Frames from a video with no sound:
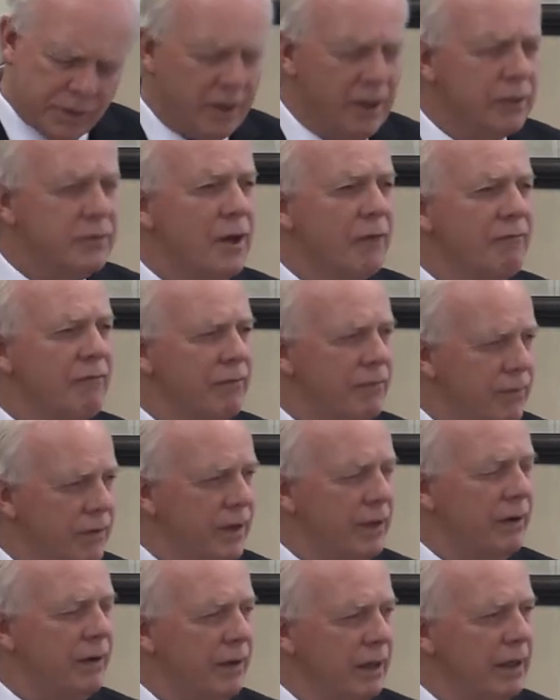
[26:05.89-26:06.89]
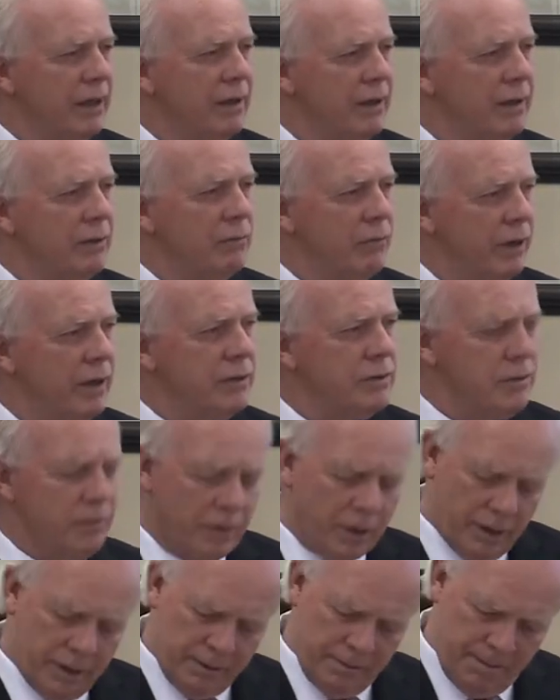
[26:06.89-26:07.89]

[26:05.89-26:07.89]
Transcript: It's a very good restaurant.